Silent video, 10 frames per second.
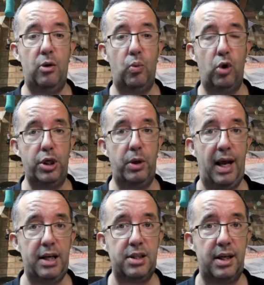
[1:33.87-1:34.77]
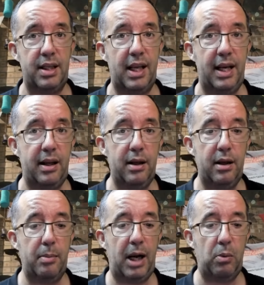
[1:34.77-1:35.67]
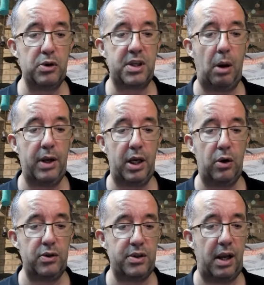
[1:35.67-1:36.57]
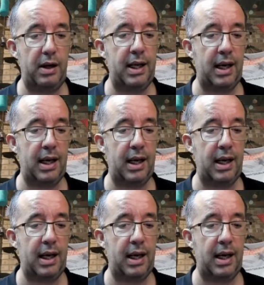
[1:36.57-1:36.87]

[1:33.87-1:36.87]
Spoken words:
what you actually think about what's going on. So here